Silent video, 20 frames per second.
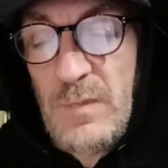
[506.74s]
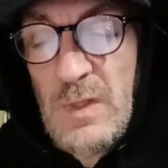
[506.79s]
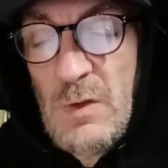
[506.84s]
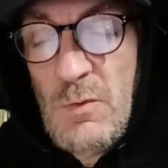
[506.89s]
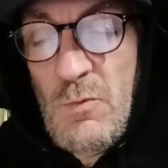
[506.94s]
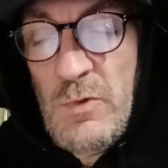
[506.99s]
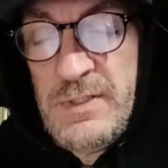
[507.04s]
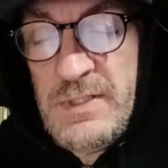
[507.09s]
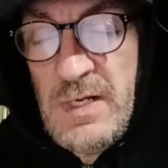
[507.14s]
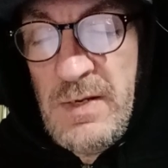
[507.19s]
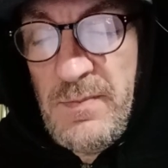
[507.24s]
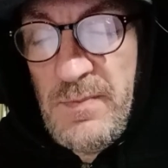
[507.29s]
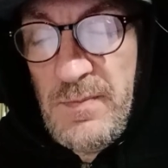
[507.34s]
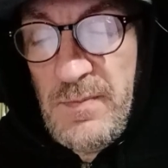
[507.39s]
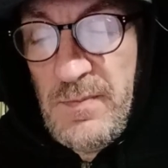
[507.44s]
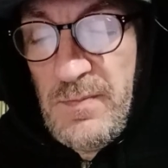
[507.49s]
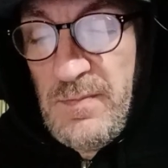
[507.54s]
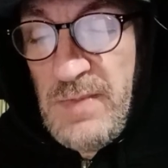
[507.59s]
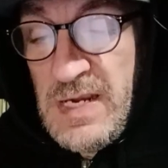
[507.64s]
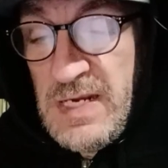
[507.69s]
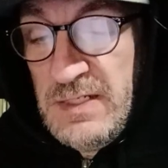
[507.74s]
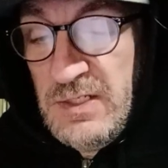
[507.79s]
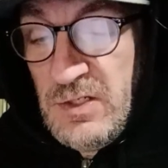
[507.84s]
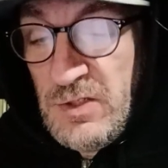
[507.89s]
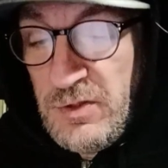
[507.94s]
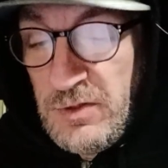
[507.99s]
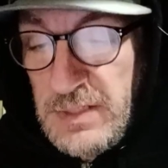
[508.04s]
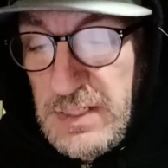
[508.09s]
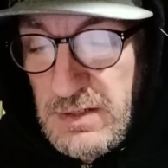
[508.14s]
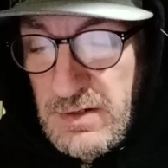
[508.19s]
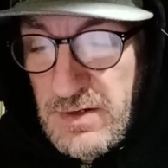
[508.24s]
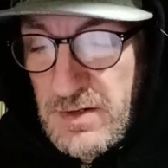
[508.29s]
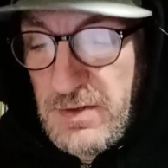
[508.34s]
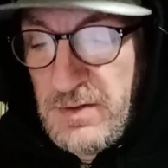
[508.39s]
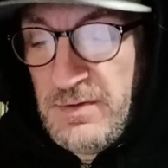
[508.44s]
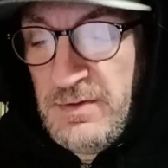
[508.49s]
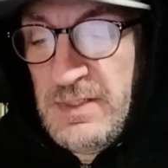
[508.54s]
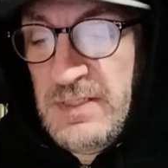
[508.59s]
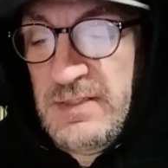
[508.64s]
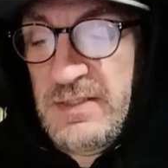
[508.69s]
Wasn't it made
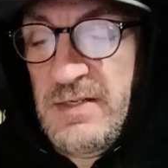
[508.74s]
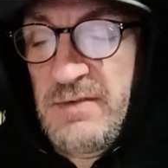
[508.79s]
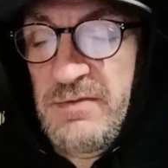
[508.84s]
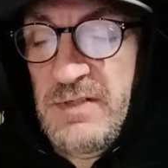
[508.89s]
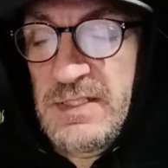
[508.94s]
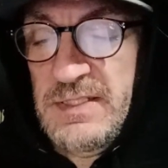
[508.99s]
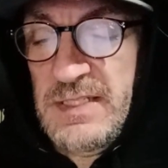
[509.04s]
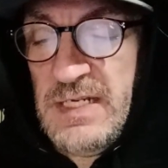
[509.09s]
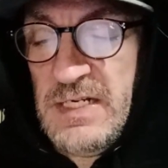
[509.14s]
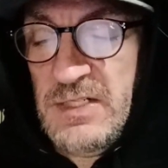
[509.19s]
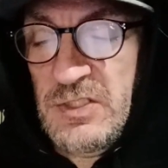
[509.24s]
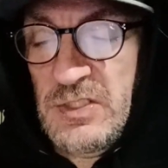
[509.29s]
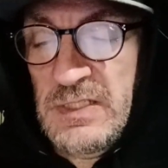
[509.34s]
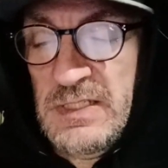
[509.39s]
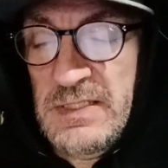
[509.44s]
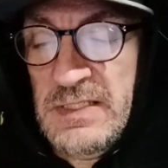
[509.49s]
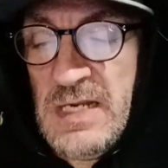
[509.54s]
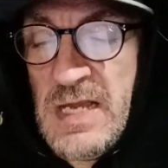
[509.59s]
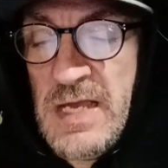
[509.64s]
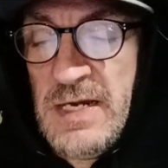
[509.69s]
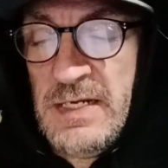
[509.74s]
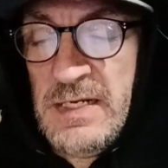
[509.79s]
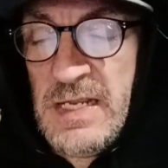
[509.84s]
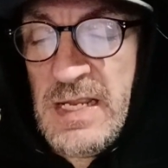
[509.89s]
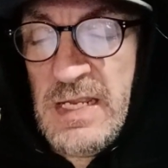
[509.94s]
clear that civilization is not an